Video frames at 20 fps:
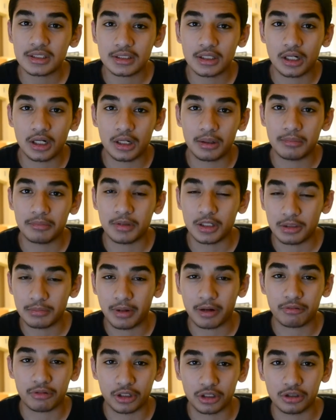Um, then you
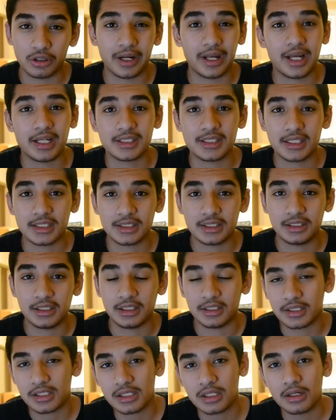might want to go to S S
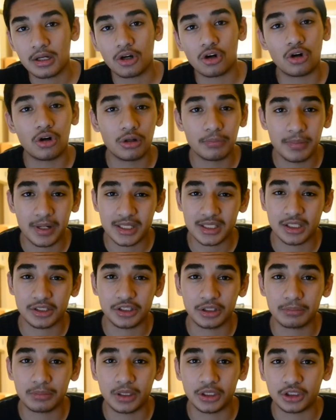Ds, all based on
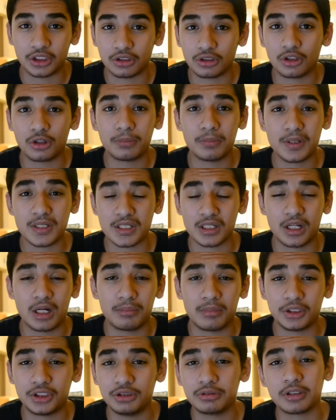your budget, all based on how
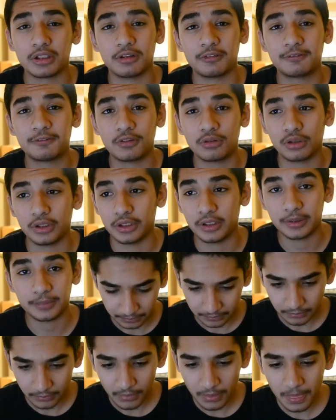much you can afford
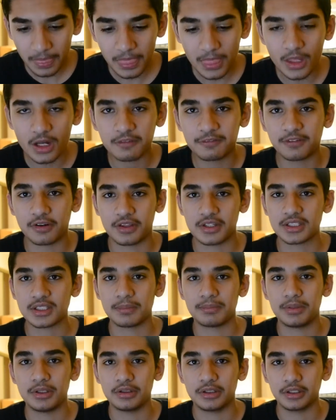for this
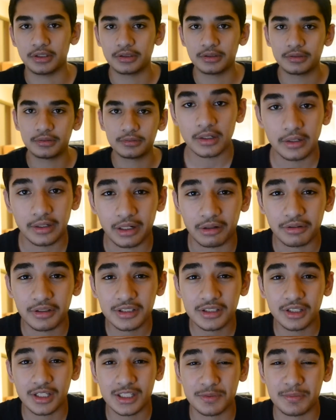computer. Now,
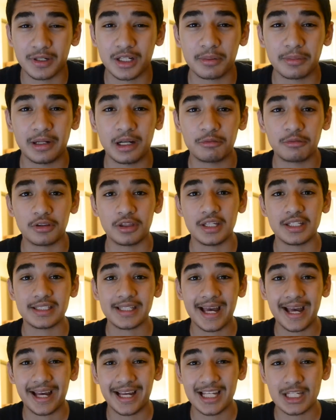Intel has been coming out with these
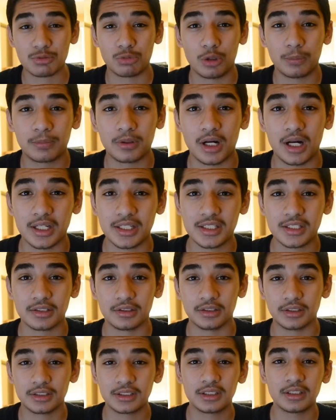Haswell
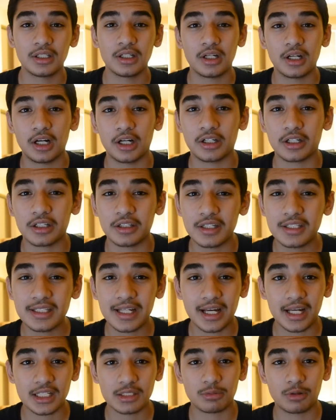processors. All right, and these
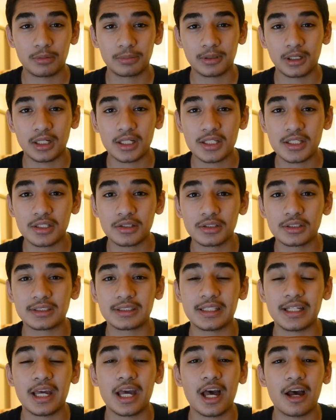Haswell processors,
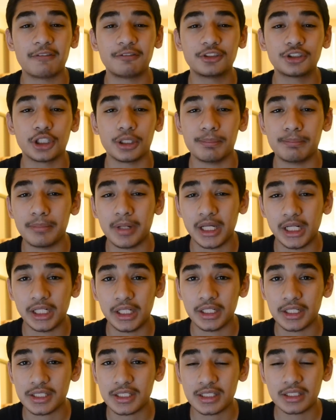they have
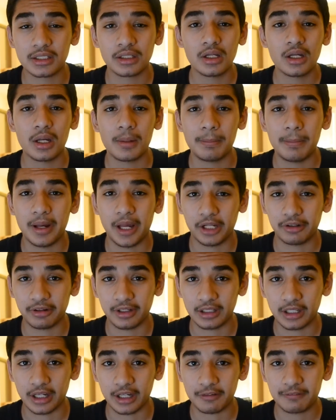tremendous battery
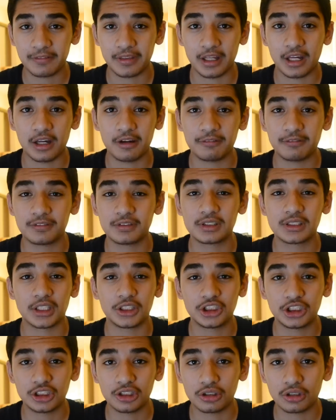life. They have
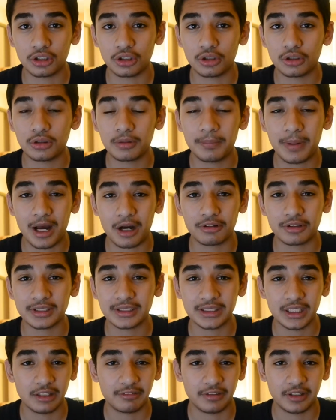such low power
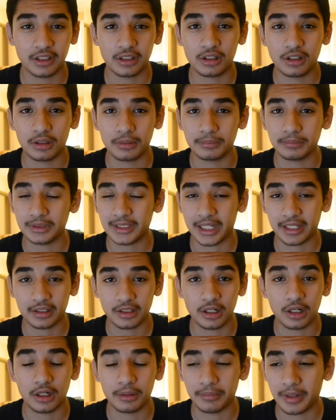saving um, tech,
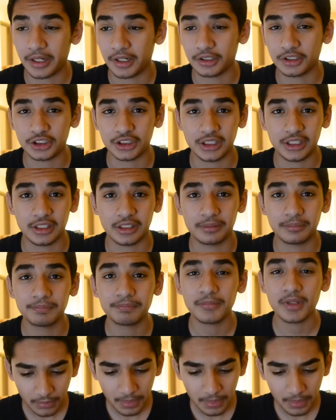um, energy in them.